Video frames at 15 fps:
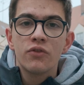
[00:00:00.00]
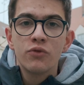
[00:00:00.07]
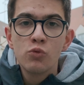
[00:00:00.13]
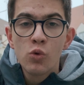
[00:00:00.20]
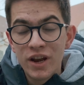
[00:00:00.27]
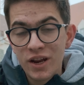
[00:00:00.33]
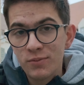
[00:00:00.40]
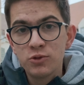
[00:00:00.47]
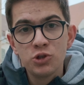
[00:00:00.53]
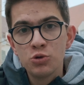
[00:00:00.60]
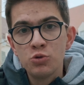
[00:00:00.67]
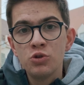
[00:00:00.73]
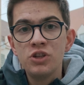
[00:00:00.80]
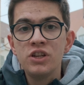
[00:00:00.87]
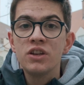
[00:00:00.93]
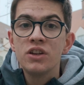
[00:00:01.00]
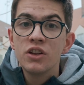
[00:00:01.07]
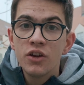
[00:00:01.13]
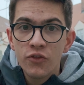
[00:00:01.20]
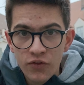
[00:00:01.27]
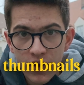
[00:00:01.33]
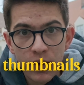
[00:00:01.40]
when I'm shooting
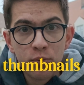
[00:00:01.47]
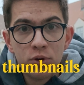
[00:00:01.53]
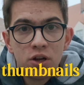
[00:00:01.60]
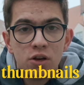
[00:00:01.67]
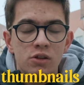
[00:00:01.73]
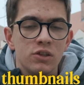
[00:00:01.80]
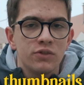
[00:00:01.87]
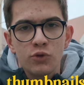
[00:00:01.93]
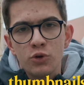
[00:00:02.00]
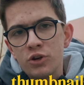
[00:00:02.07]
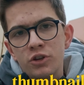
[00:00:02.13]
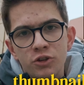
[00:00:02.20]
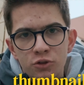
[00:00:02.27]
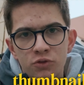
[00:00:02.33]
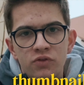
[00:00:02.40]
the thumbnails for the YouTube